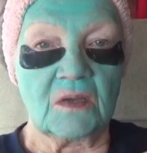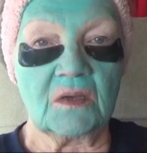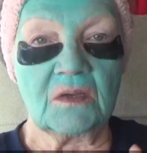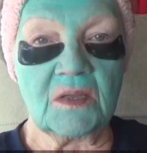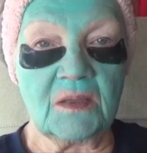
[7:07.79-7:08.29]

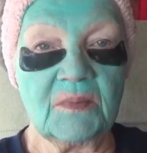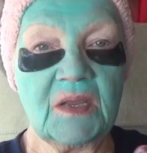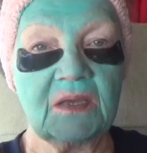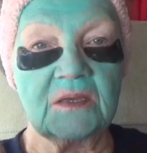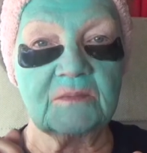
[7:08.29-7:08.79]
uh,
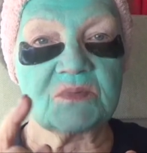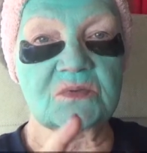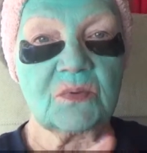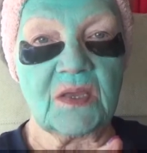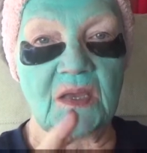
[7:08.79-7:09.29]

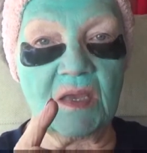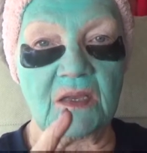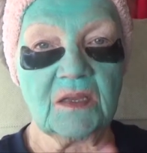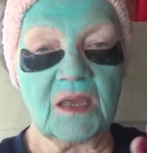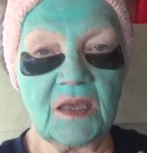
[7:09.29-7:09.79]
M&Ms, we
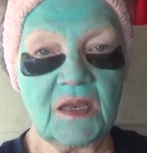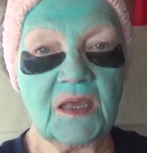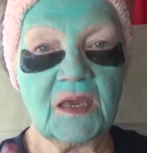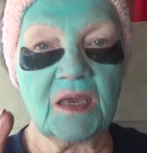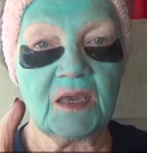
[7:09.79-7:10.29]
had candy
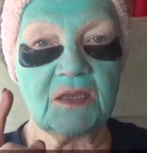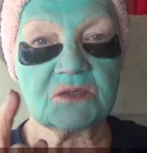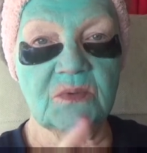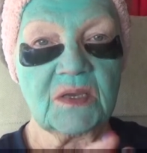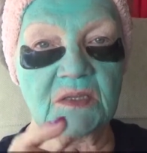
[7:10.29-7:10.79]

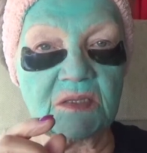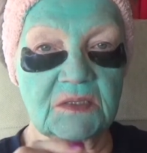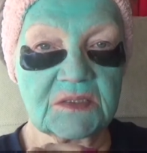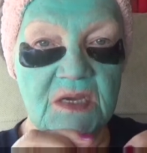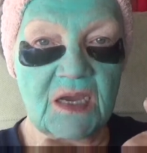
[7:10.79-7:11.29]
canes, we had
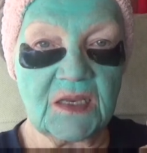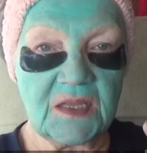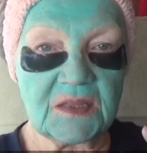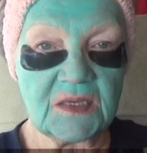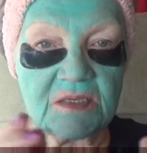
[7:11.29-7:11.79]
little
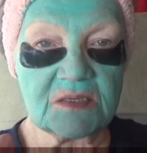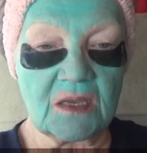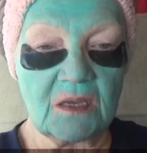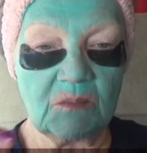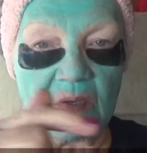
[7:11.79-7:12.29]
tiny things
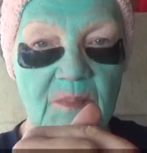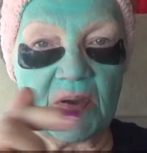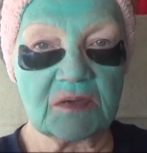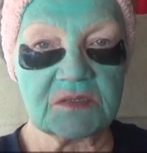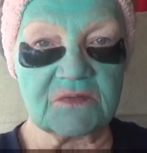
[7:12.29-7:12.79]
that come in a
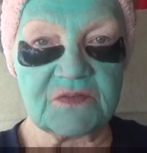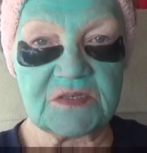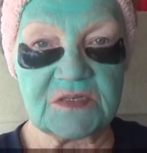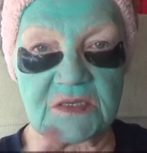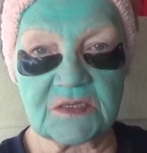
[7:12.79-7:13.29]
box of
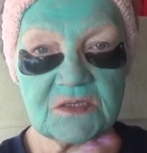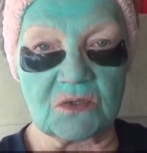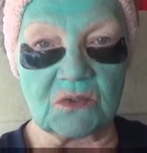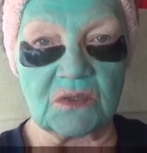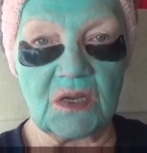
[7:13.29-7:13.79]
six
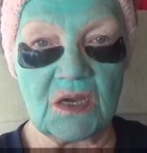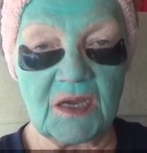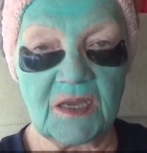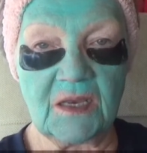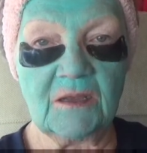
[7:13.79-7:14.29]
or
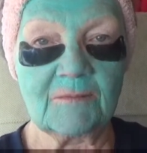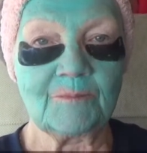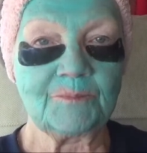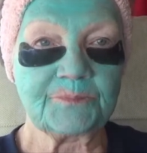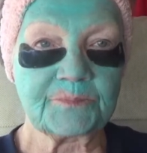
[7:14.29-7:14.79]
nine
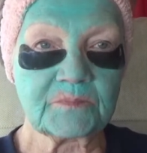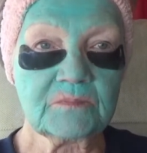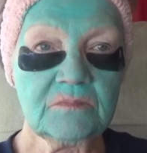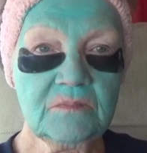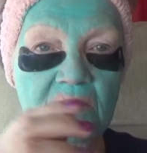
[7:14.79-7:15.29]

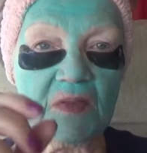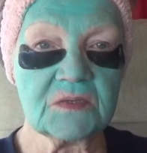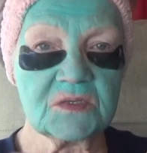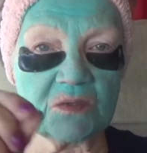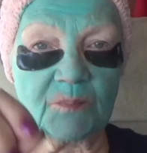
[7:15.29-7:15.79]

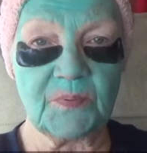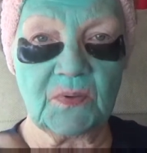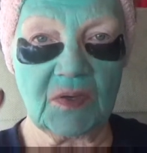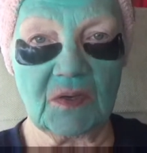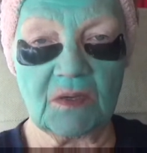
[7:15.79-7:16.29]
to
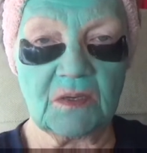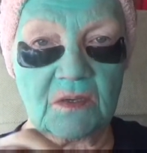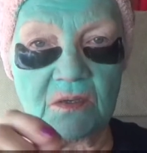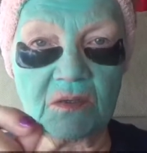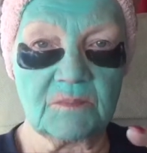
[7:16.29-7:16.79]
put on
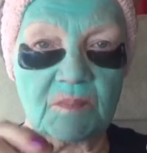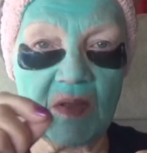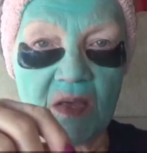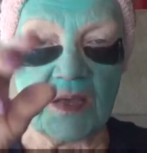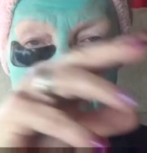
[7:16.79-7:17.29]
um,
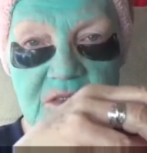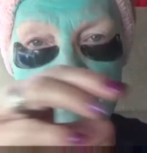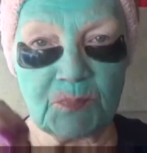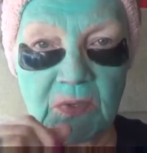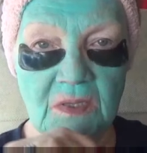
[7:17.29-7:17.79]
and
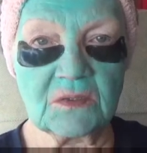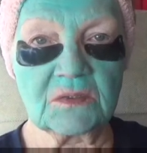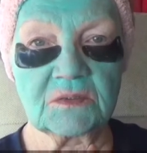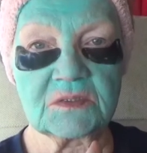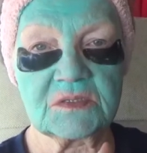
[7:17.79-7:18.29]

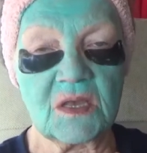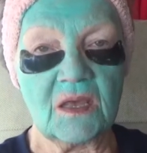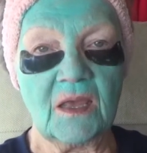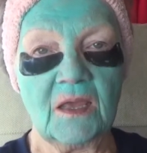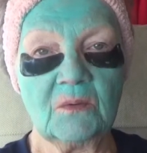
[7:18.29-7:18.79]
sprinkles
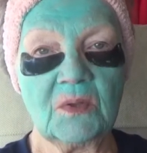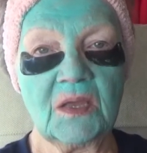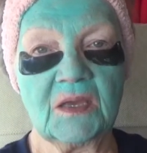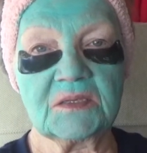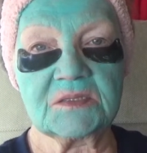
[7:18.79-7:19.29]
and we
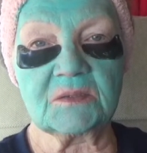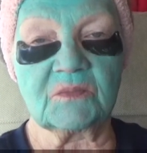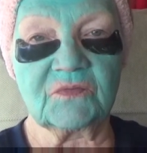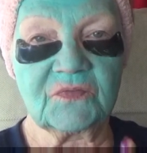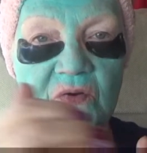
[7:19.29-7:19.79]
had some
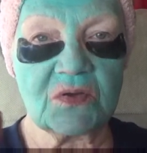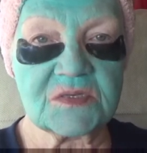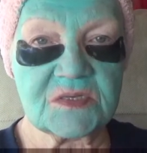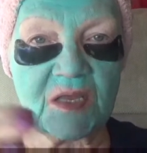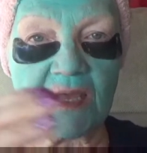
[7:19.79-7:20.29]

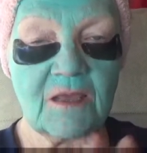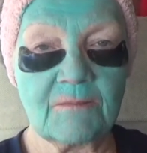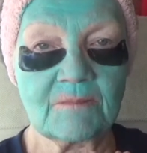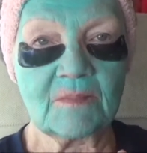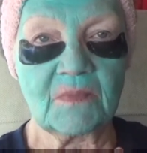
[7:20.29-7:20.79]

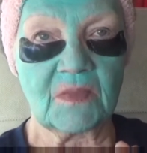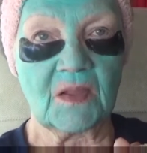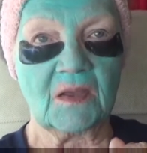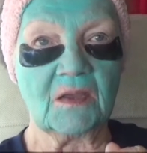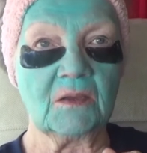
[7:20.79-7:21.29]
frosting
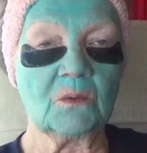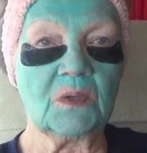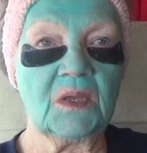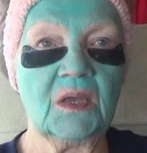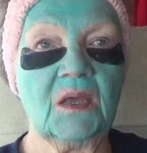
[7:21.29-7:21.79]
and
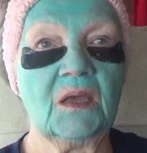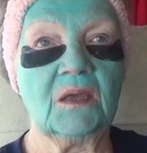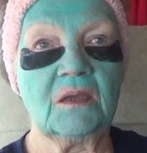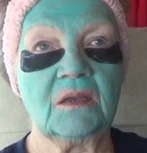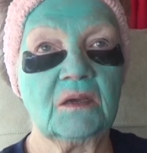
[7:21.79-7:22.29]
we
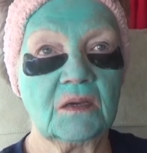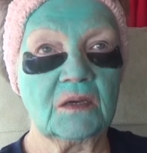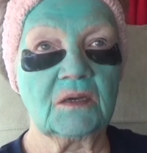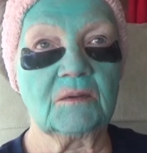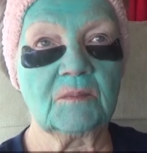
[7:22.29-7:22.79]
had
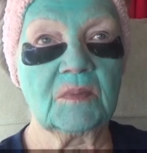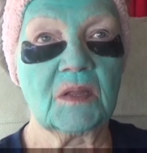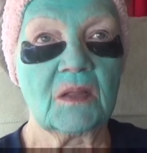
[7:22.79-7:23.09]
um,